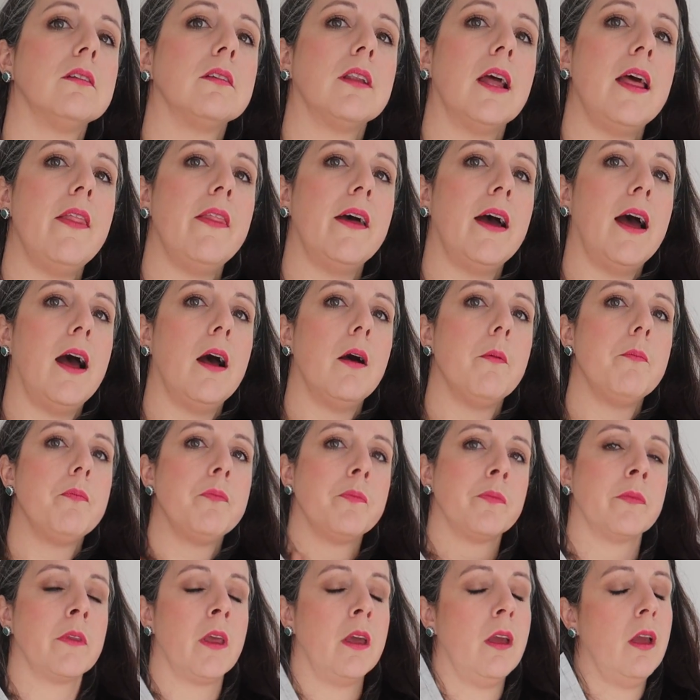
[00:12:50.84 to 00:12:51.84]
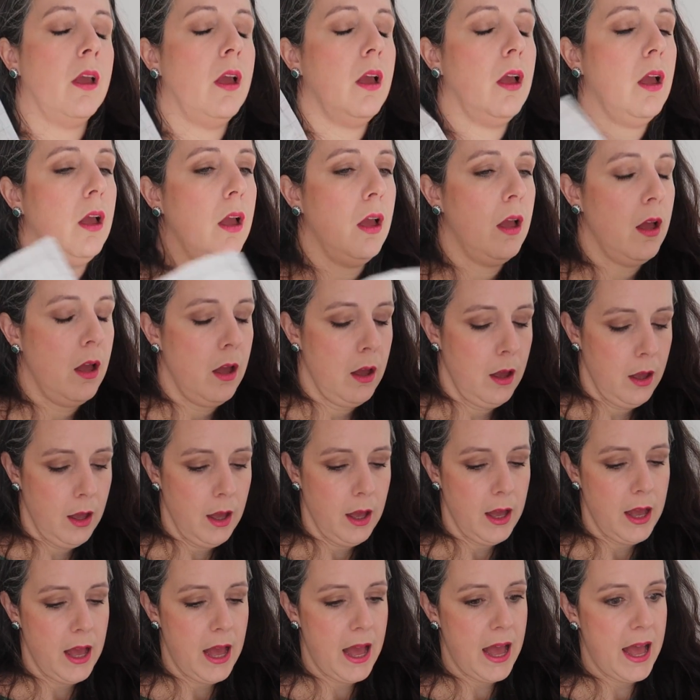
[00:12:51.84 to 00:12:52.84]
like that,
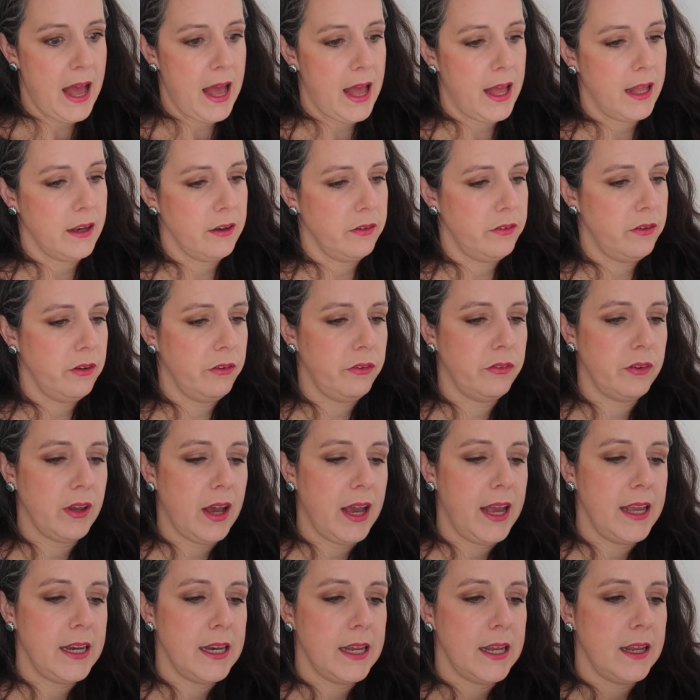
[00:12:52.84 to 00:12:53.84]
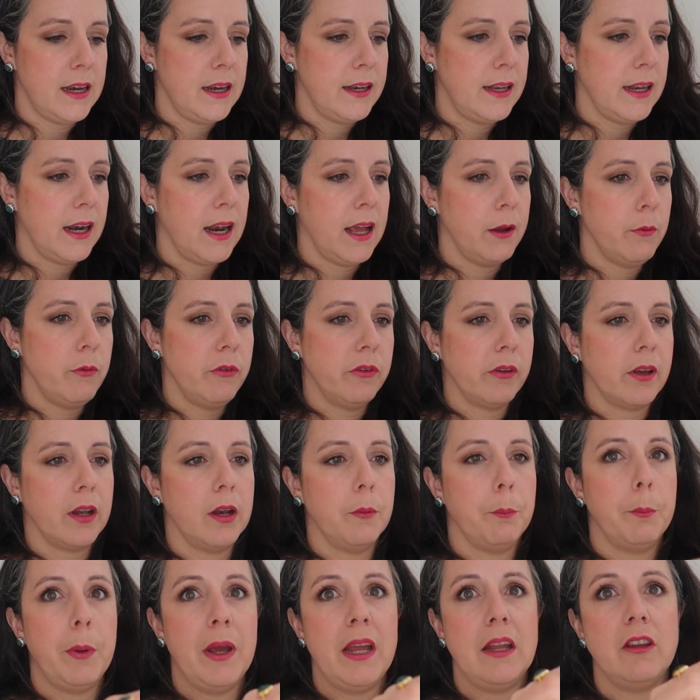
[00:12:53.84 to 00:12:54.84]
and decided that I was
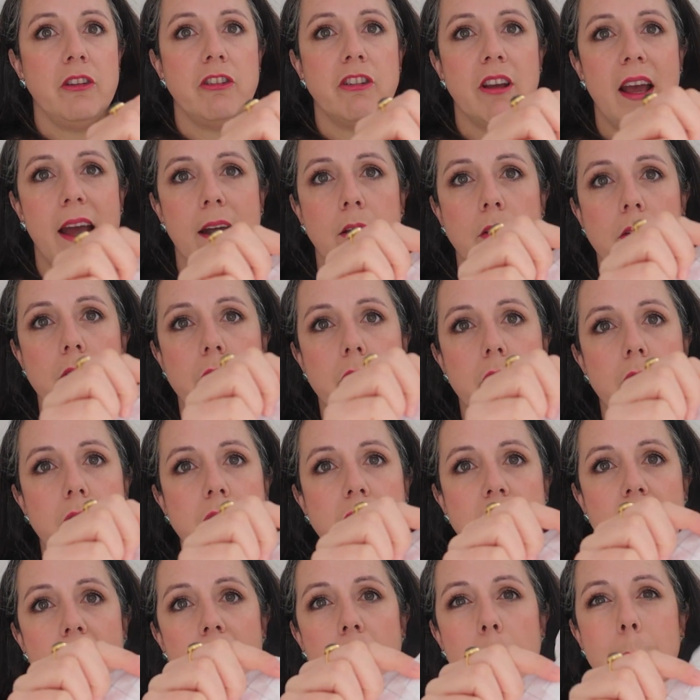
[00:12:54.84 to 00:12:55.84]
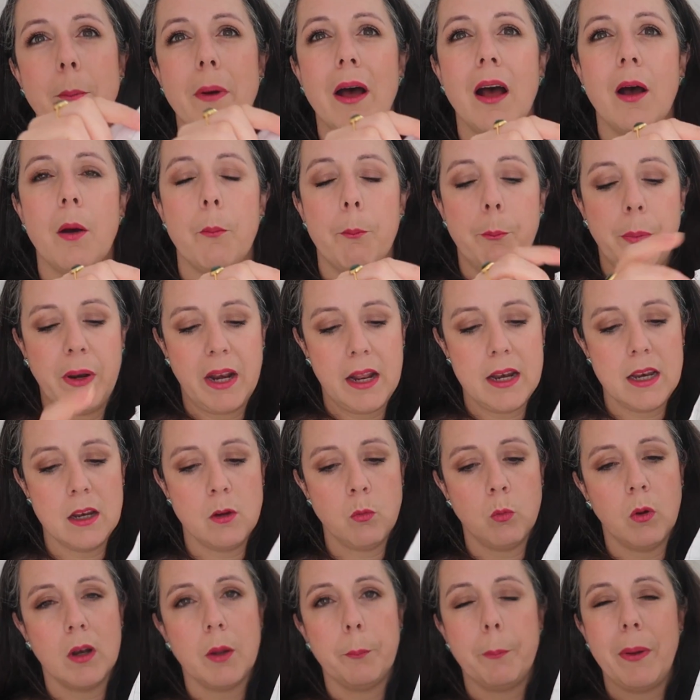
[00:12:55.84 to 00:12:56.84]
gonna pinch out some, but I
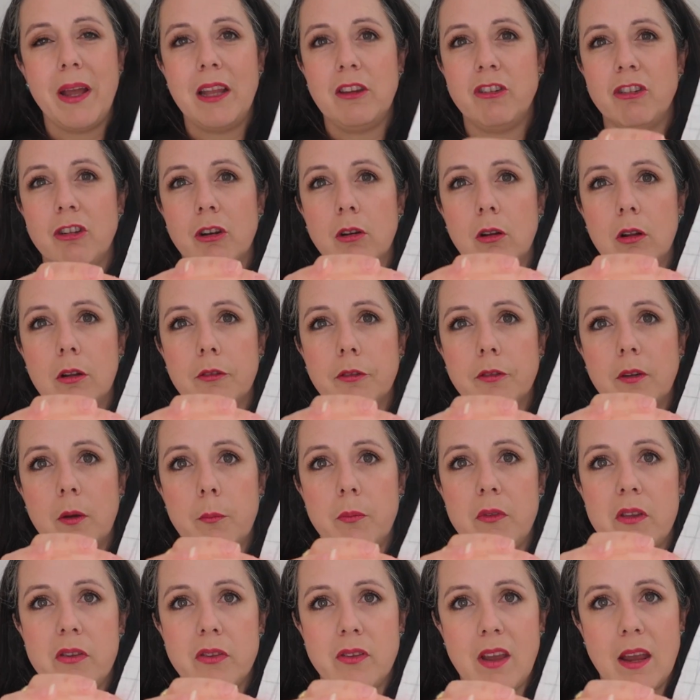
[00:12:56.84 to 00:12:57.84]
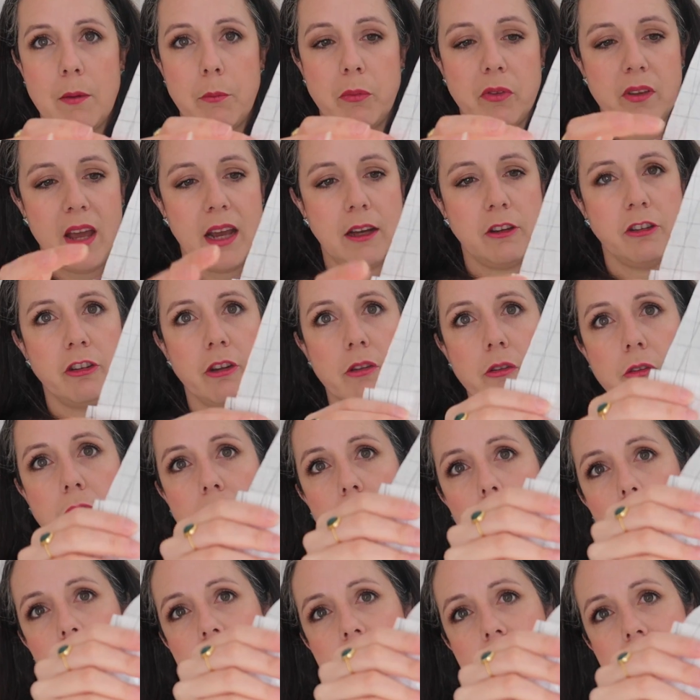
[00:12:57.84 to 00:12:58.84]
didn't wanna pinch it all from the same section,
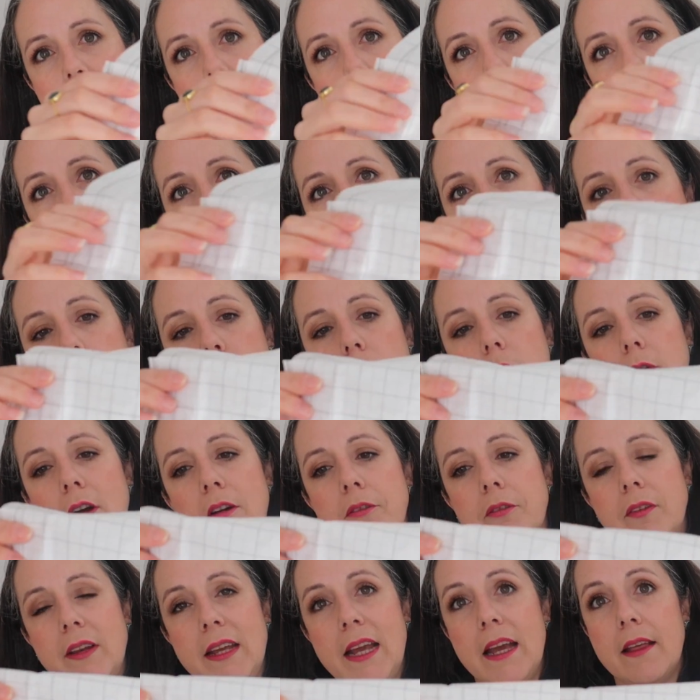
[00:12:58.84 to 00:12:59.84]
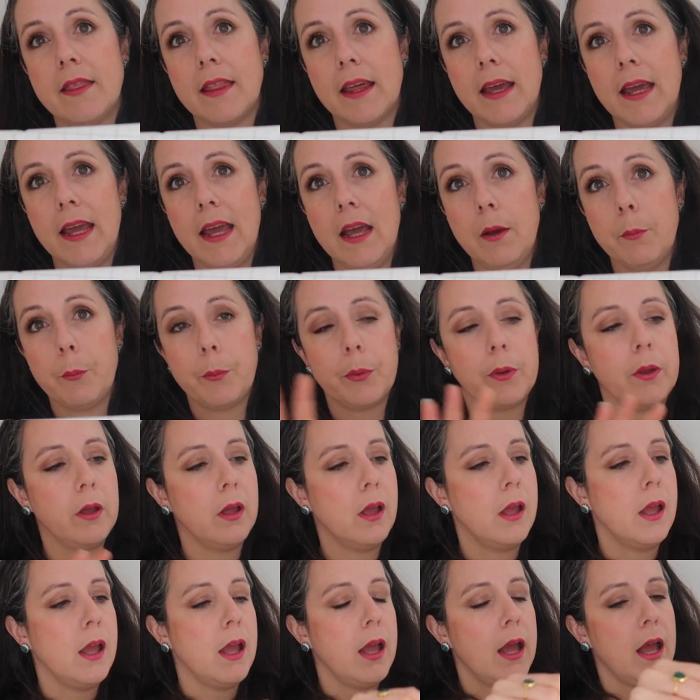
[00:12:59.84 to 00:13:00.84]
so I did one roughly at the hip,
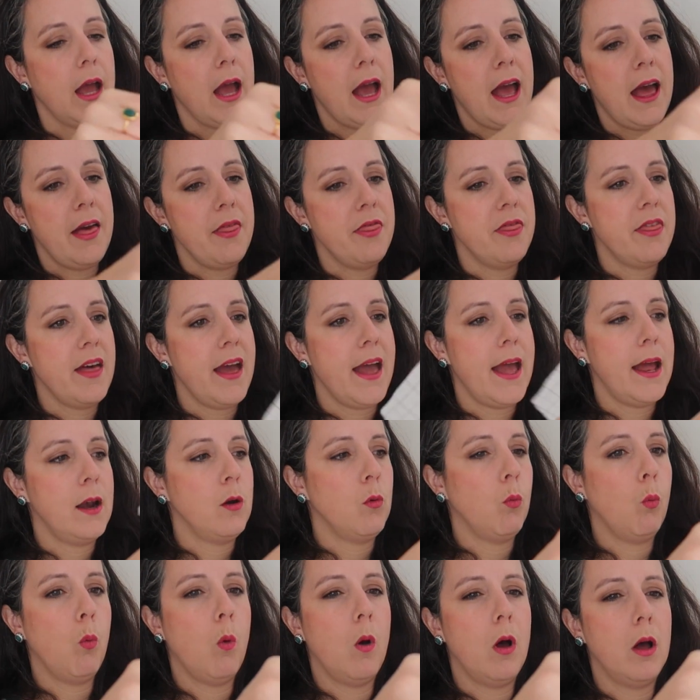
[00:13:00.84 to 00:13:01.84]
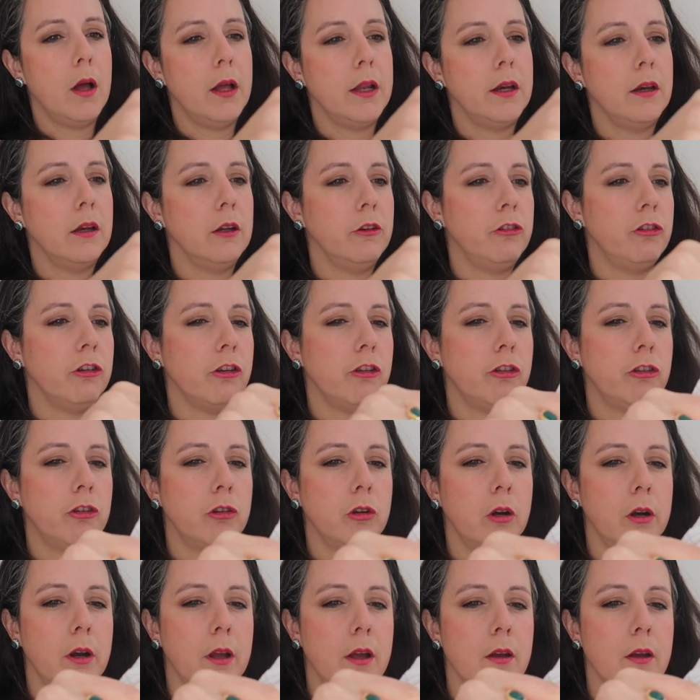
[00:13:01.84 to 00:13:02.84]
and then one just sort